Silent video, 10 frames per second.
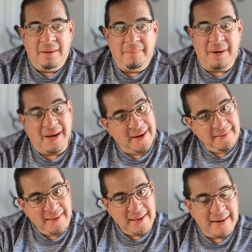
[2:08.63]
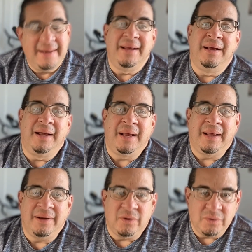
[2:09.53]
Behind that,
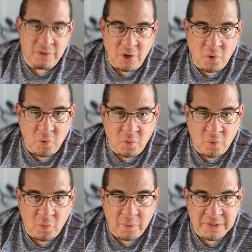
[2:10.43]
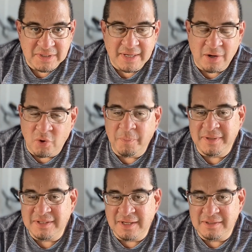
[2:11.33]
I don't know. We just gotta hope
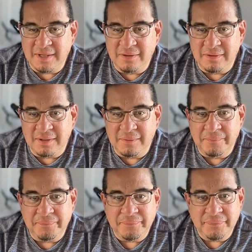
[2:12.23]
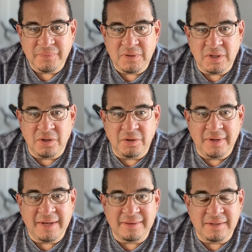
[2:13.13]
he stays healthy. You
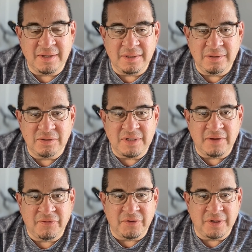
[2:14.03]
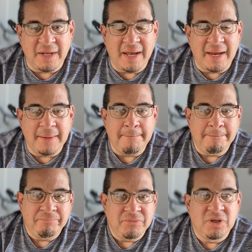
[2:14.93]
got the new Stepford guy,
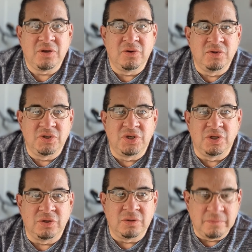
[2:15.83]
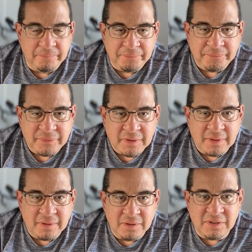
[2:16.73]
huge dude.
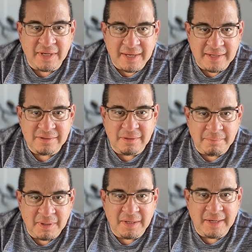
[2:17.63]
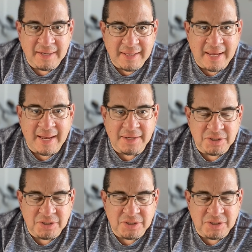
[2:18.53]
Looks like he has the ability to catch.